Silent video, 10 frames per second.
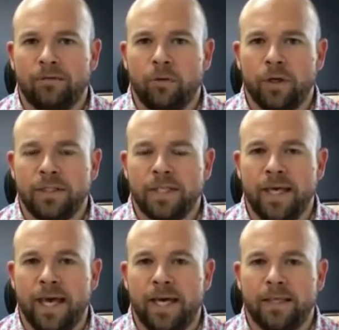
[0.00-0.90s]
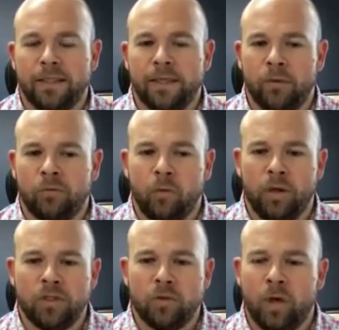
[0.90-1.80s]
for you today. You know,
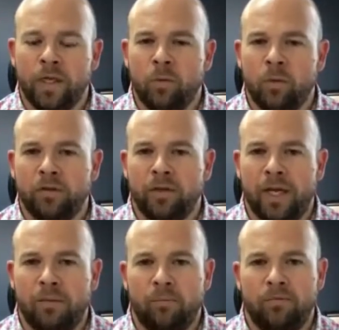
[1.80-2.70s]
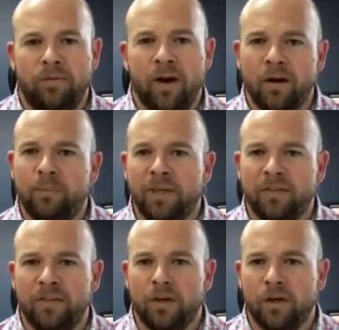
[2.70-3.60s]
2020 was a very
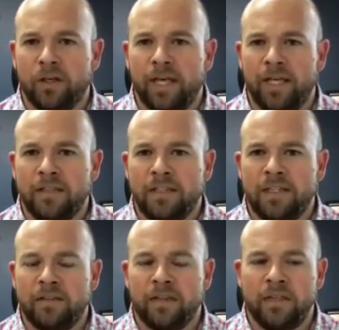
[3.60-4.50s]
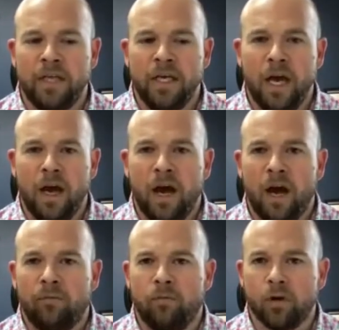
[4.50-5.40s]
busy hurricane season.
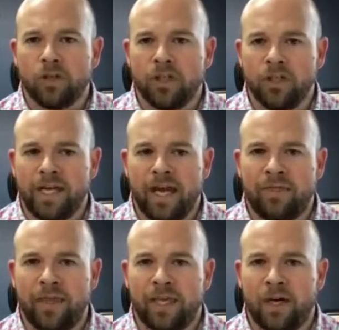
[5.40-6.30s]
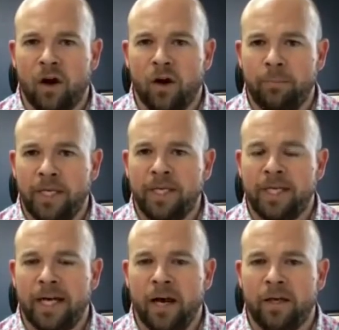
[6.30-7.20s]
Fortunately, I think in our
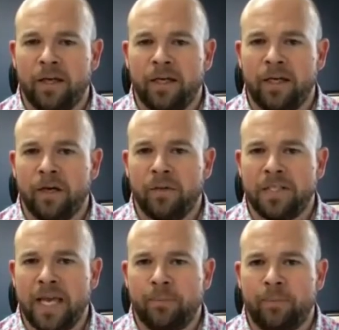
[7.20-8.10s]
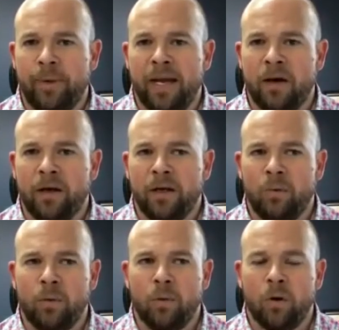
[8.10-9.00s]
immediate area here in the Tampa Bay area,
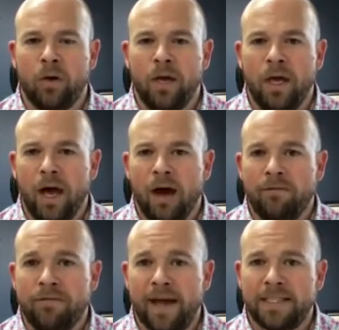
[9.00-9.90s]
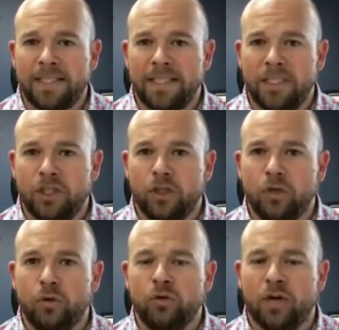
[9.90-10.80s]
we weren't affected
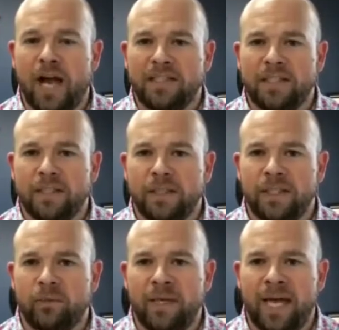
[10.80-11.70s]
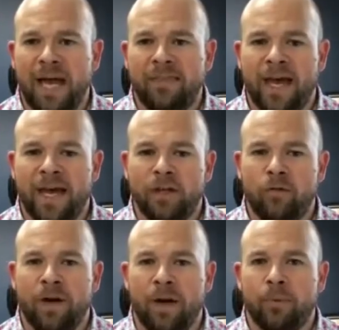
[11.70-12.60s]
too drastically. We had that
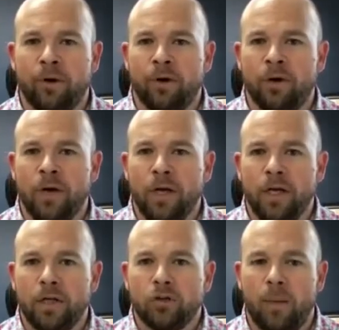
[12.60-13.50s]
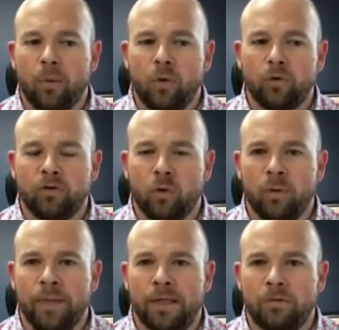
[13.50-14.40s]
November tropical
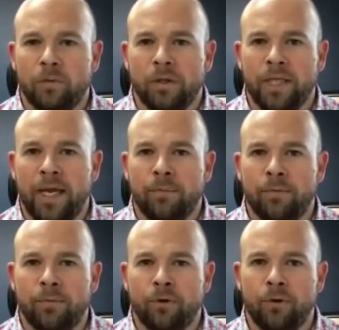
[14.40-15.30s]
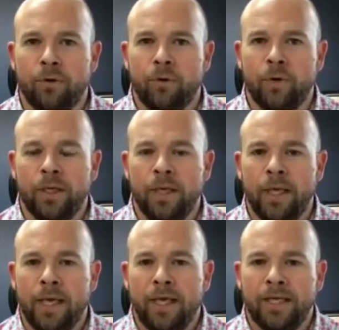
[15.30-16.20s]
storm that sort of came through and
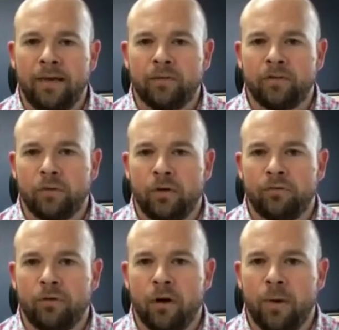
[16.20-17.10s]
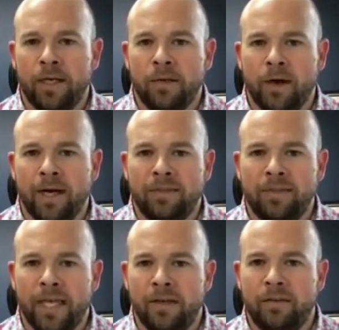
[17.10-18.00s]
gave us a run for our money right at
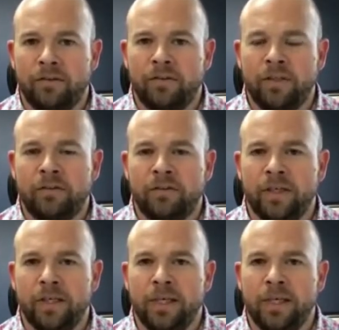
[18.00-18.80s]
the end of the season.